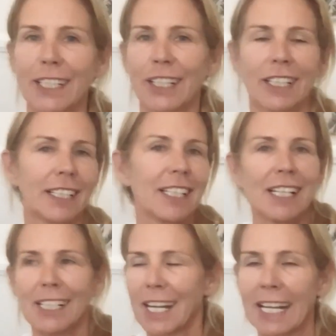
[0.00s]
You're going to
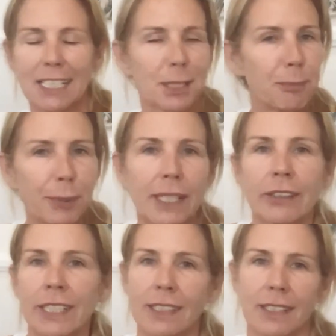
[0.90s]

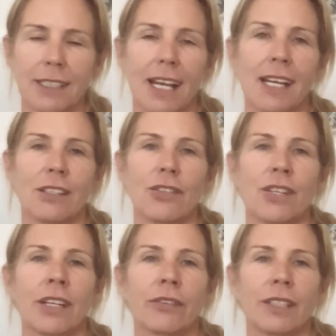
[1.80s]
experience the
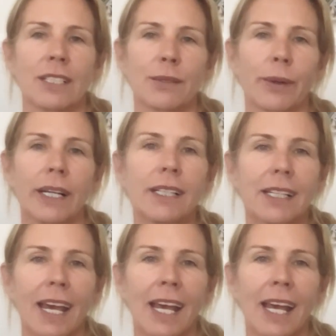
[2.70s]
energy of this week.